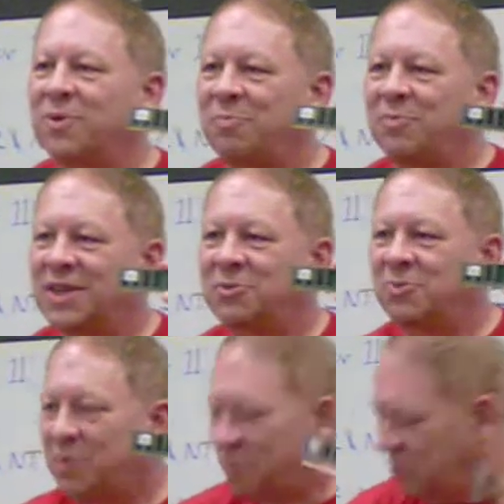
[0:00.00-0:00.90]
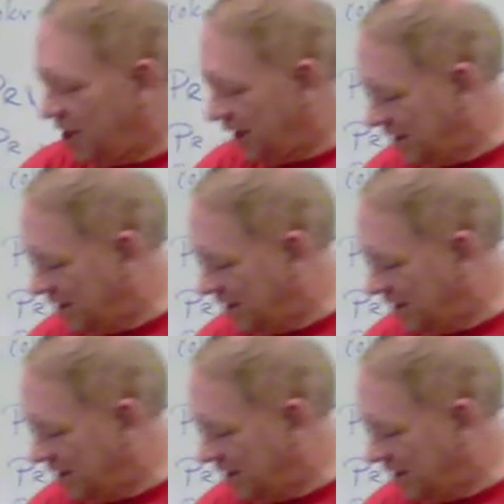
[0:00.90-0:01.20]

This would replace